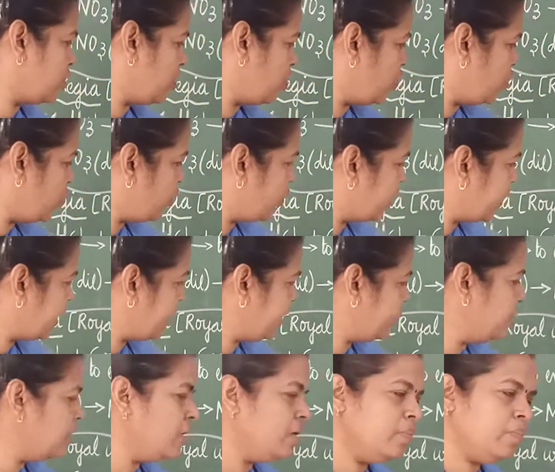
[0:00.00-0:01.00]

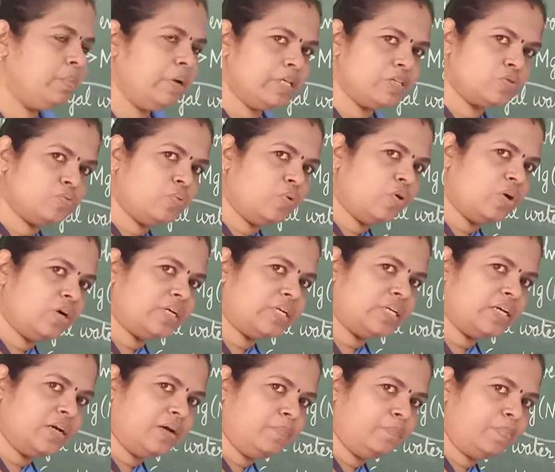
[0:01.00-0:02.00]
chloride plus
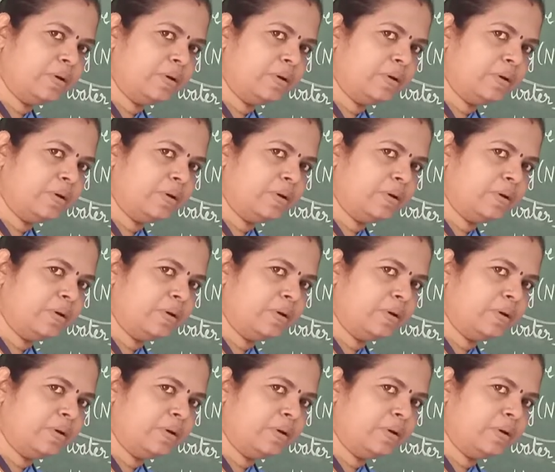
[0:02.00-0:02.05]
water